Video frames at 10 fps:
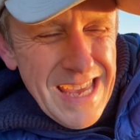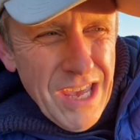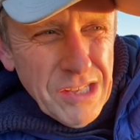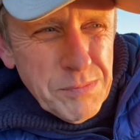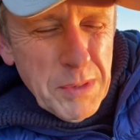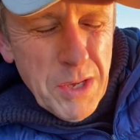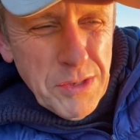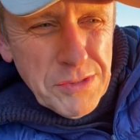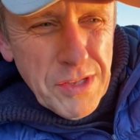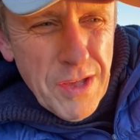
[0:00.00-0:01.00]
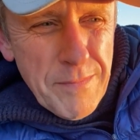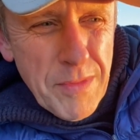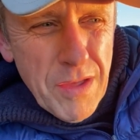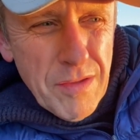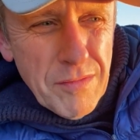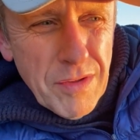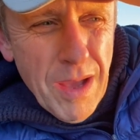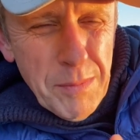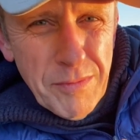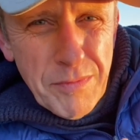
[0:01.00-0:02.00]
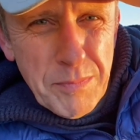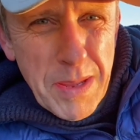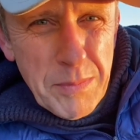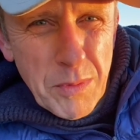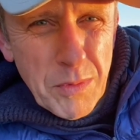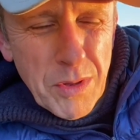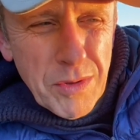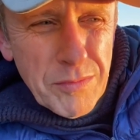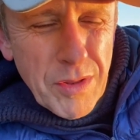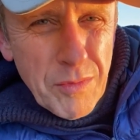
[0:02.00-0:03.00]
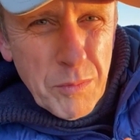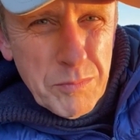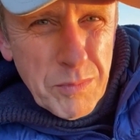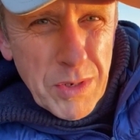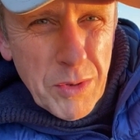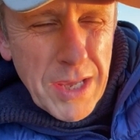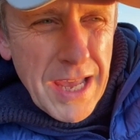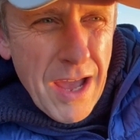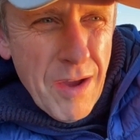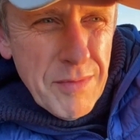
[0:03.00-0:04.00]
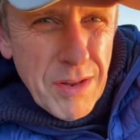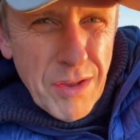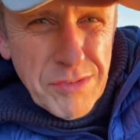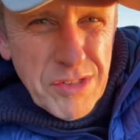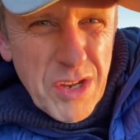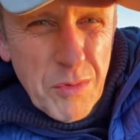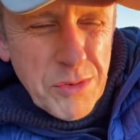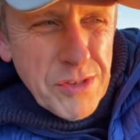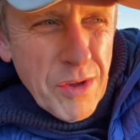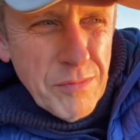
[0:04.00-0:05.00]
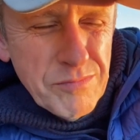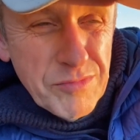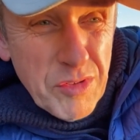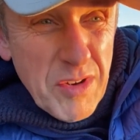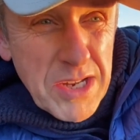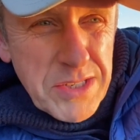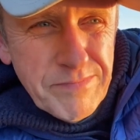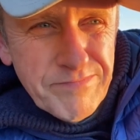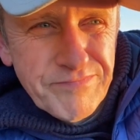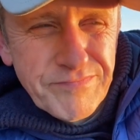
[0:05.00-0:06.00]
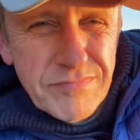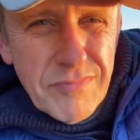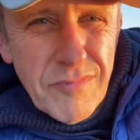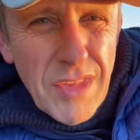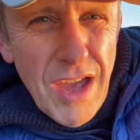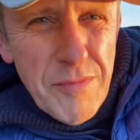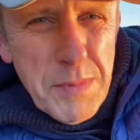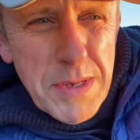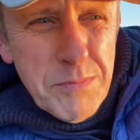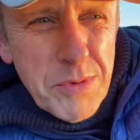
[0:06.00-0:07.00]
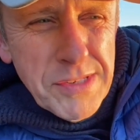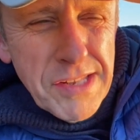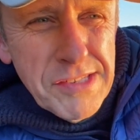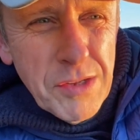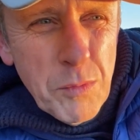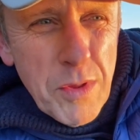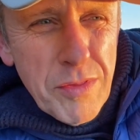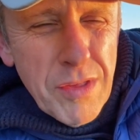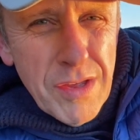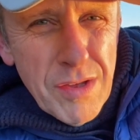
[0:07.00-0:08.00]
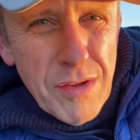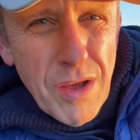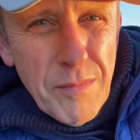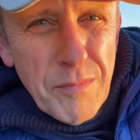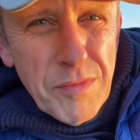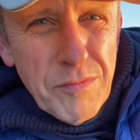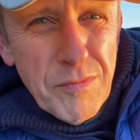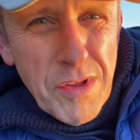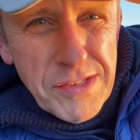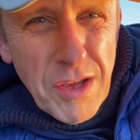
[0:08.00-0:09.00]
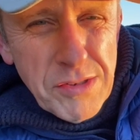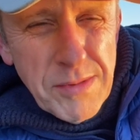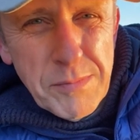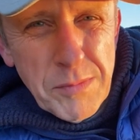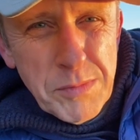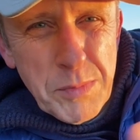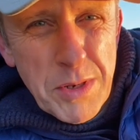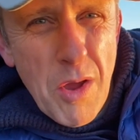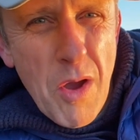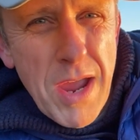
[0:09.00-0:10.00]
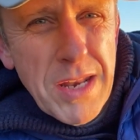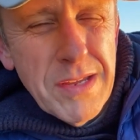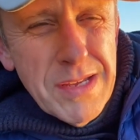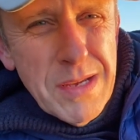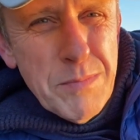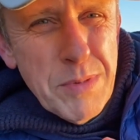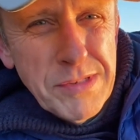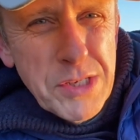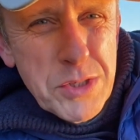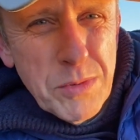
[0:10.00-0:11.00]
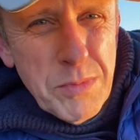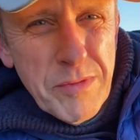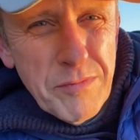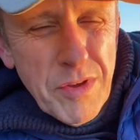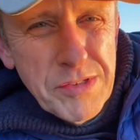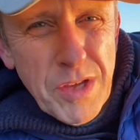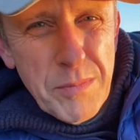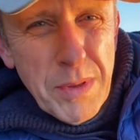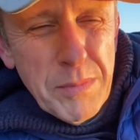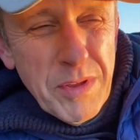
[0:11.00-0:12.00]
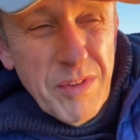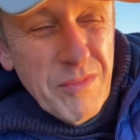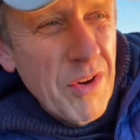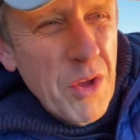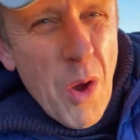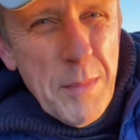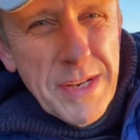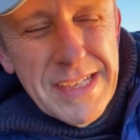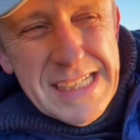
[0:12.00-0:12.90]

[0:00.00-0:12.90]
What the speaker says: is because a couple of people that I've been looking at over the last year or so, two or three actually, have been presenting with vertigo symptoms, benign, positional but vertigo, PPV, very common.